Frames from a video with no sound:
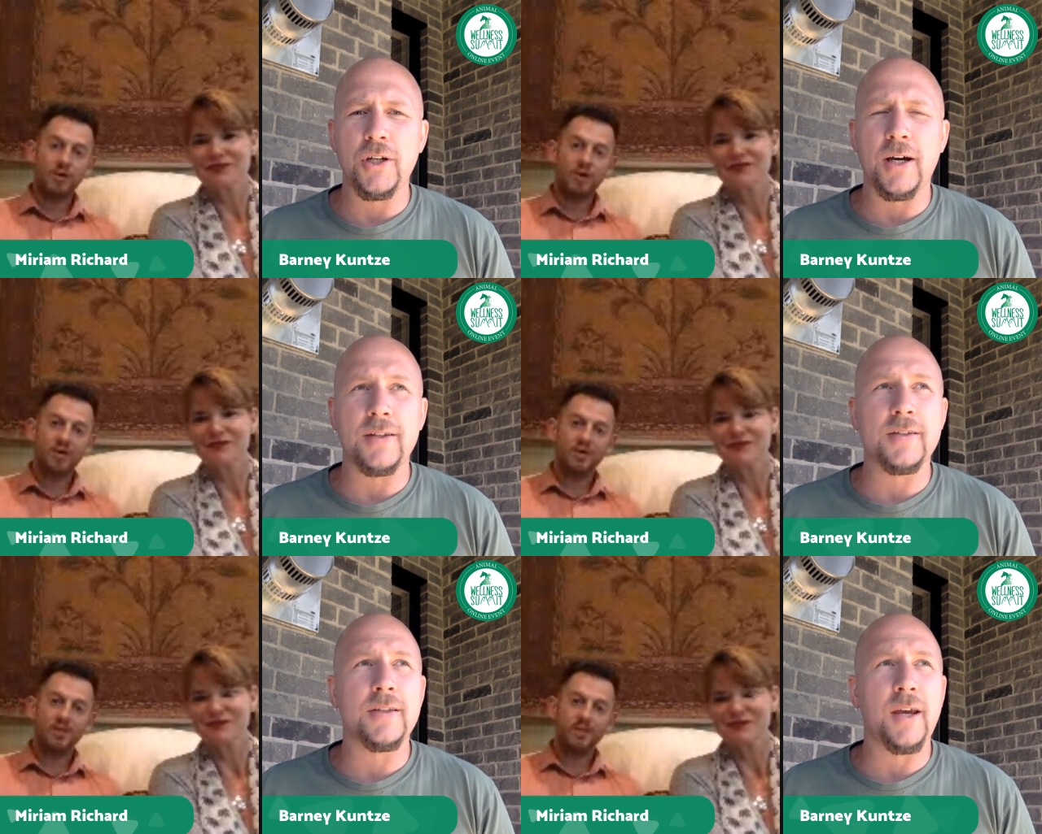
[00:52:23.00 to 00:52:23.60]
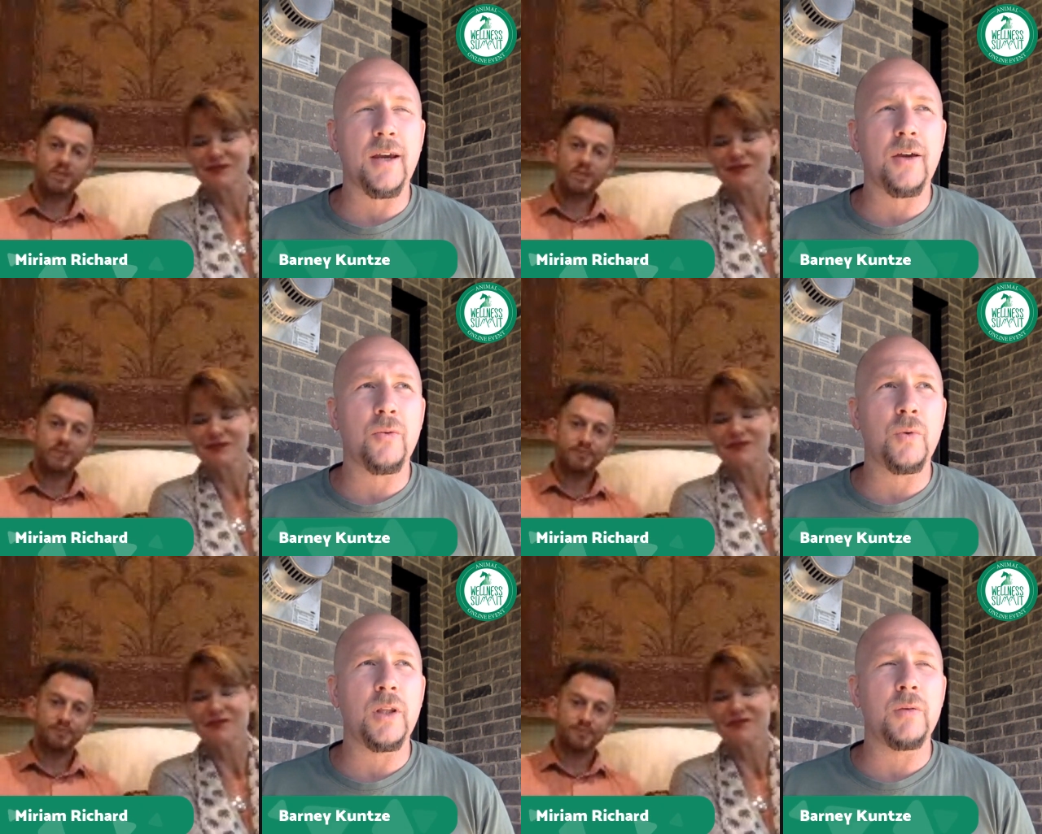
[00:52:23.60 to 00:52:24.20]
Speaker 1: She got sick,
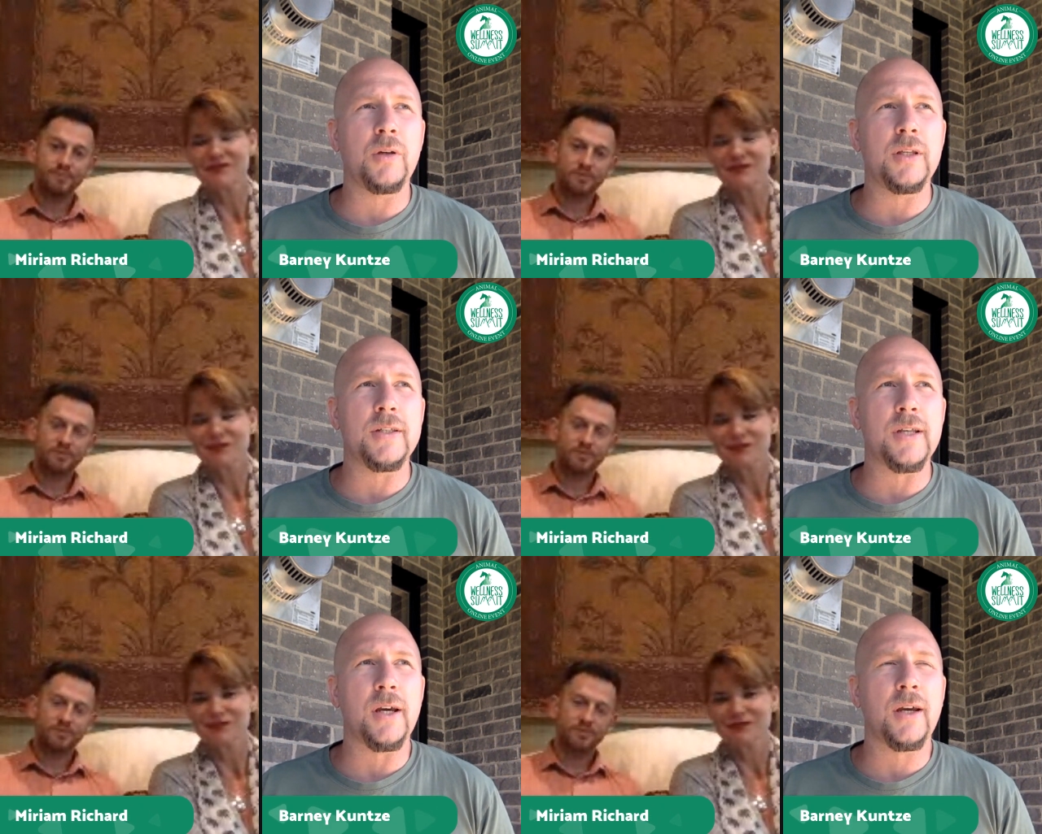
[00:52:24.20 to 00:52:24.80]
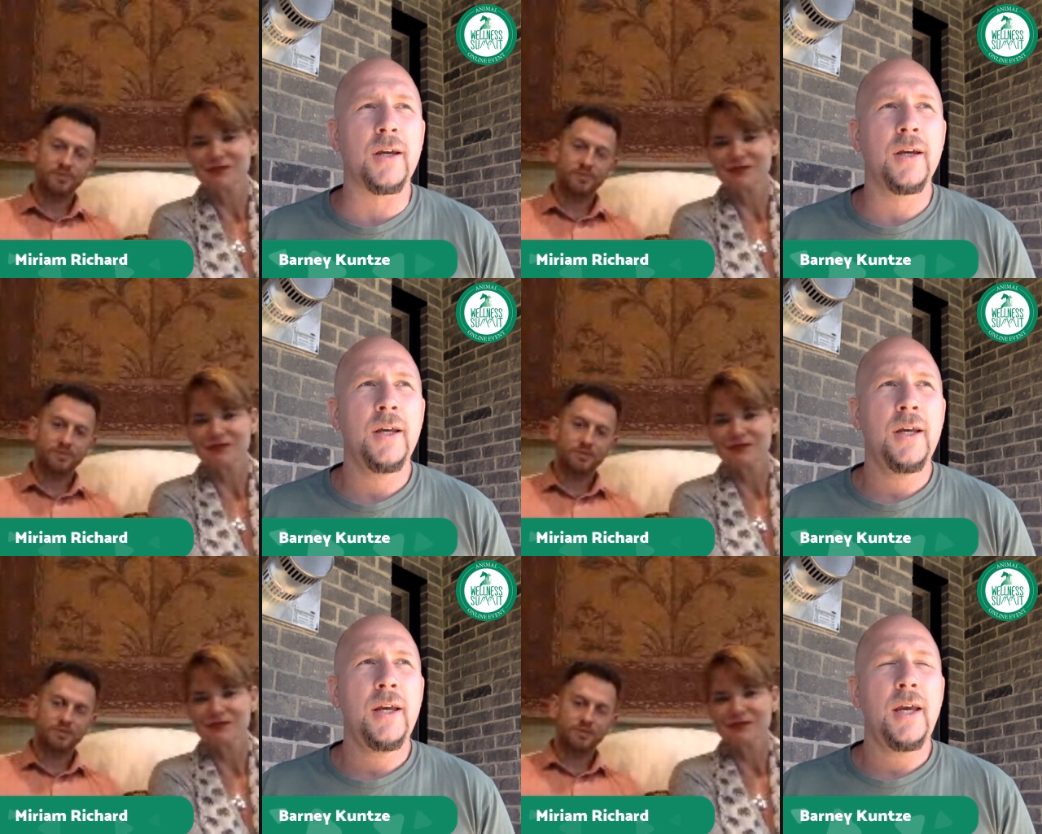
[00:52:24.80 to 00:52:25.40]
really, really sick,
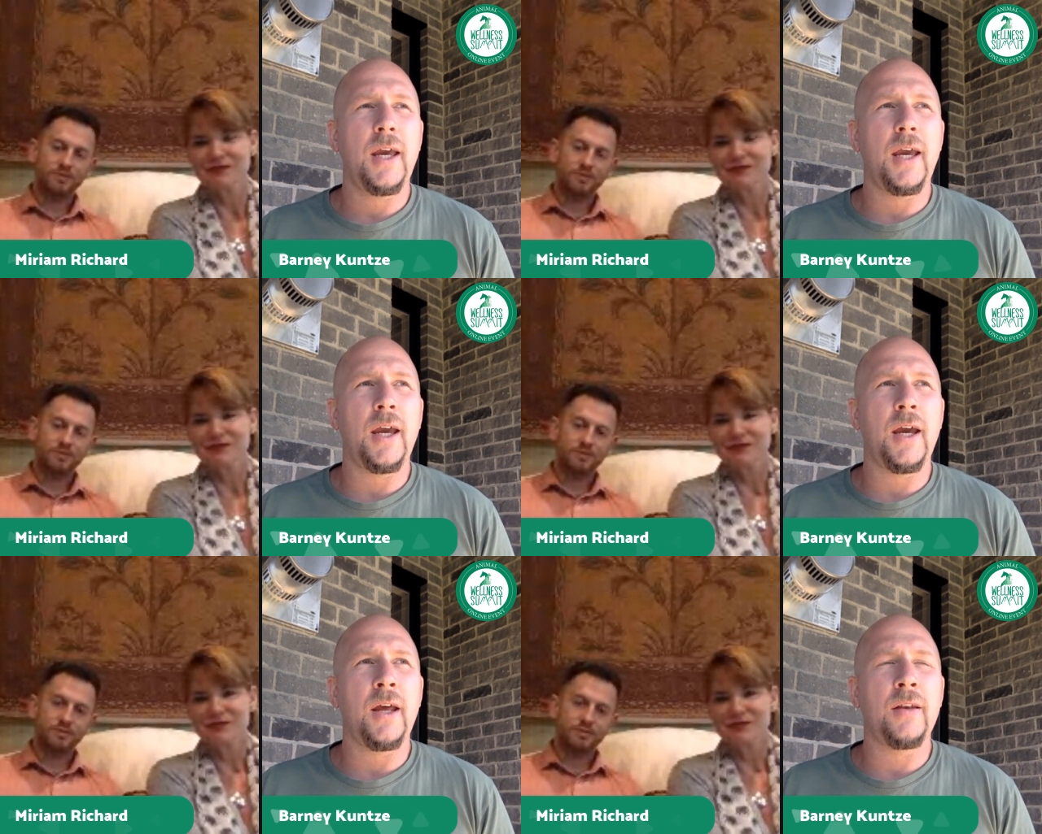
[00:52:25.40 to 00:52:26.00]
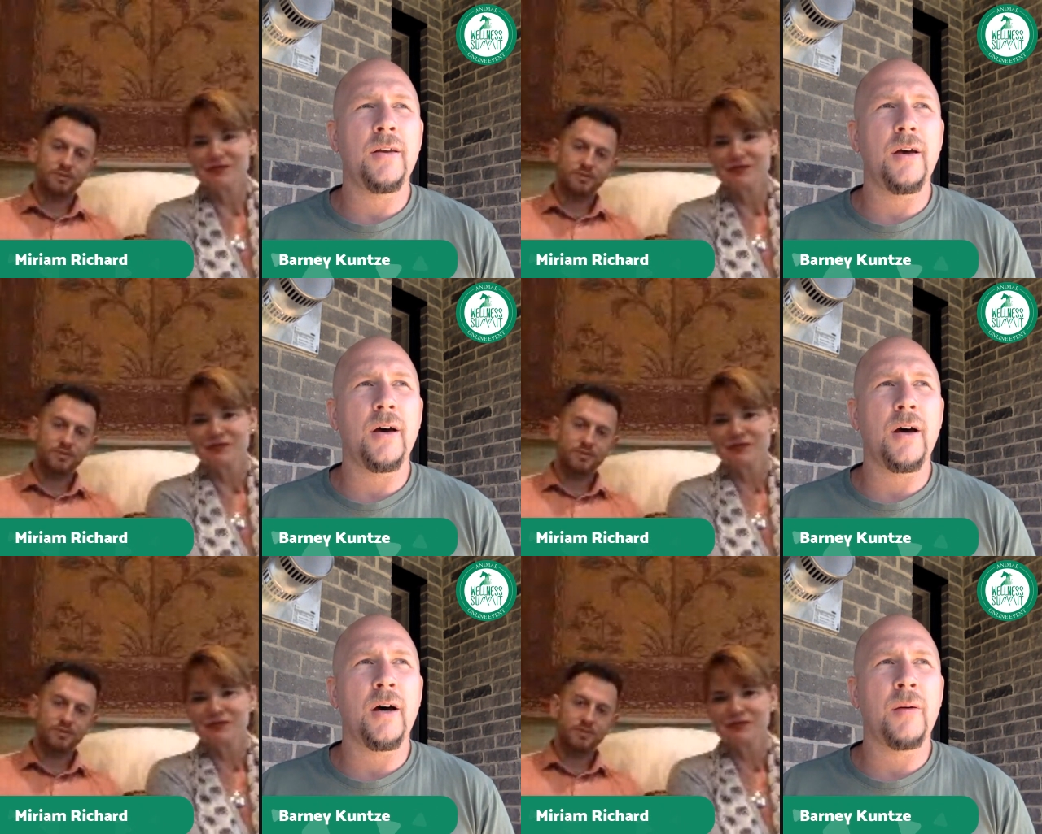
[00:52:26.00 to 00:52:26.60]
and
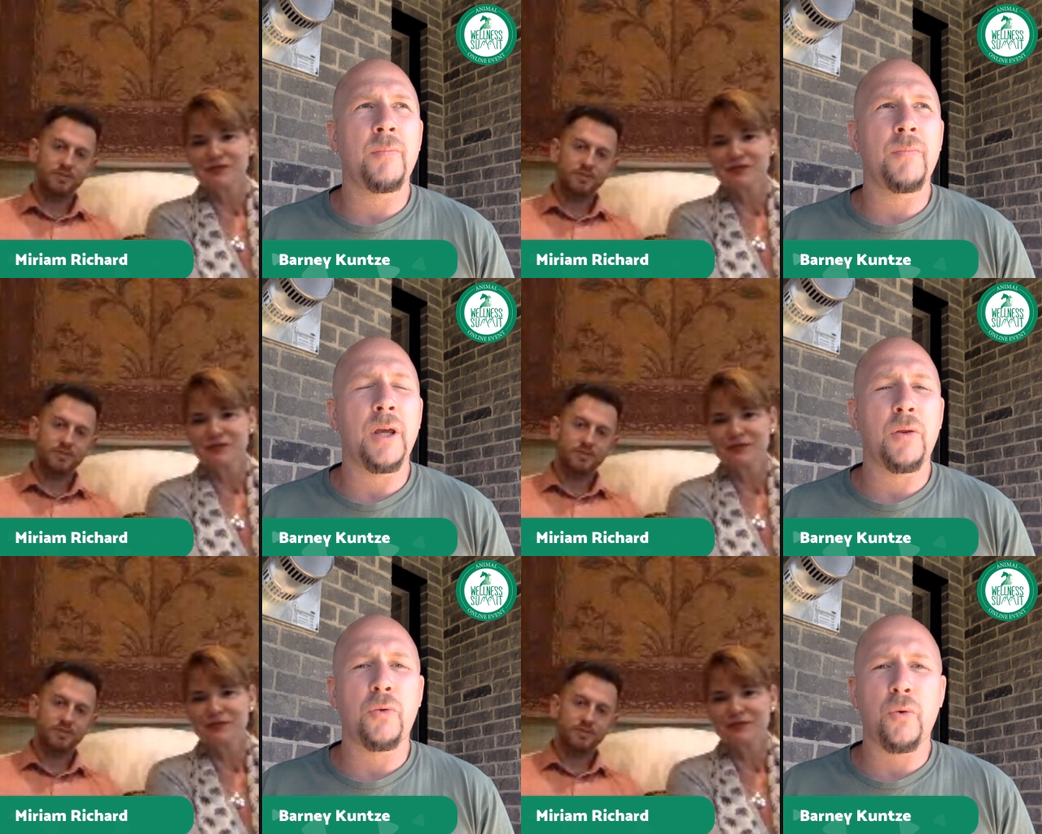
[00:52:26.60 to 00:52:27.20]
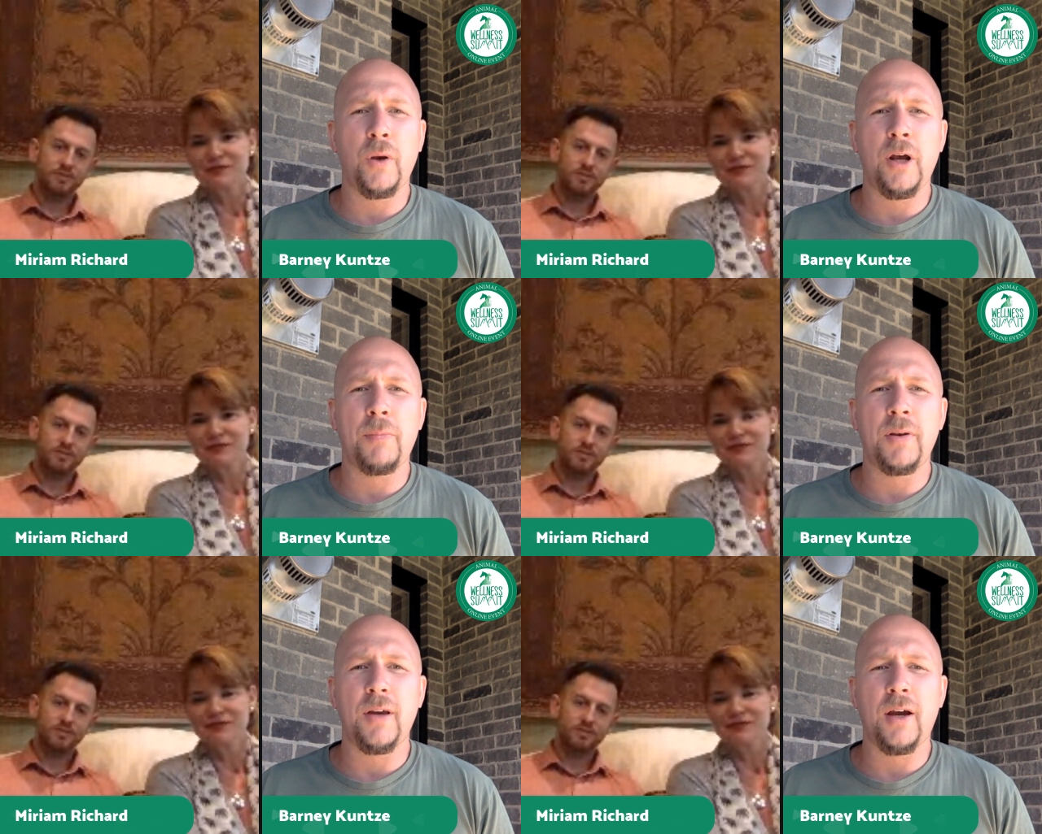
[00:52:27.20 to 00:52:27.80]
like throwing
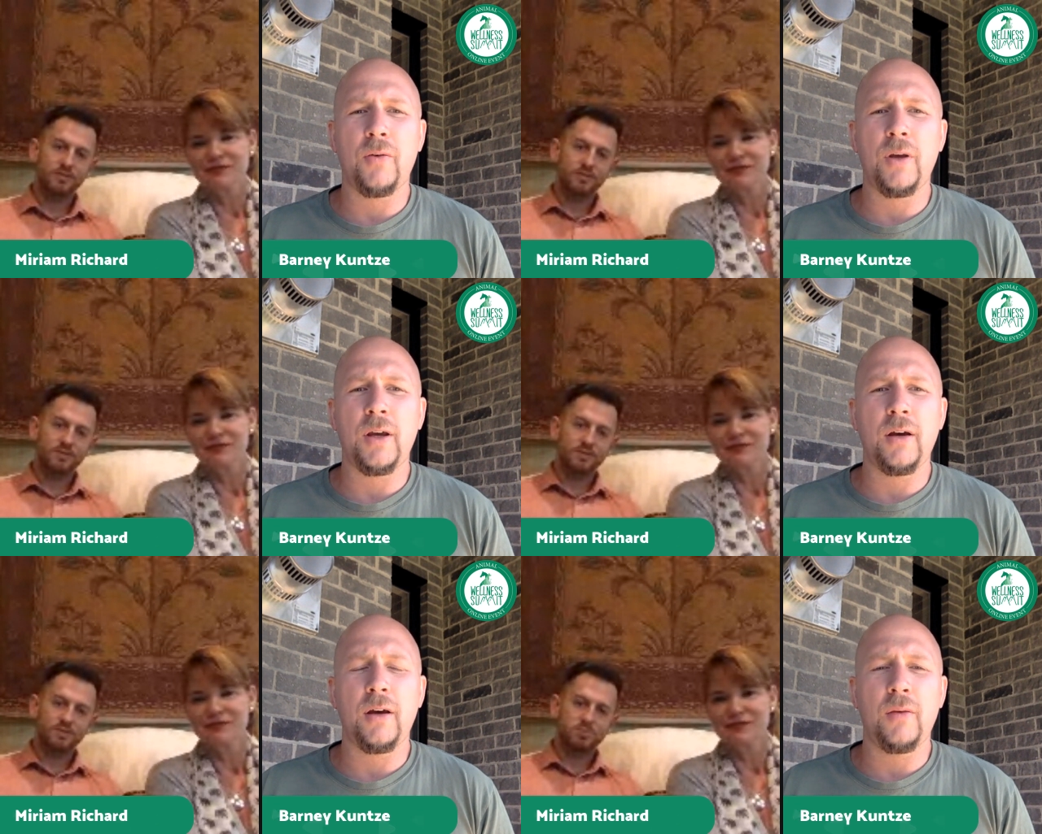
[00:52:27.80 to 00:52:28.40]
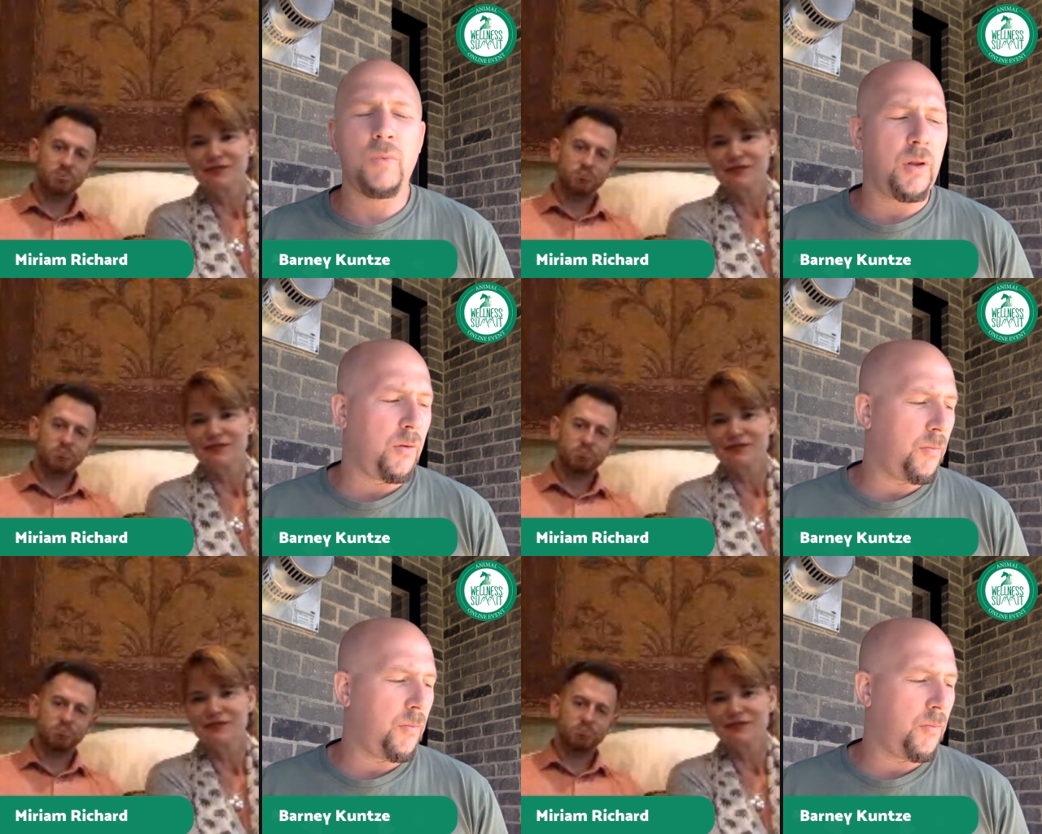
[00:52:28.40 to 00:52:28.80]
up and diarrhea. And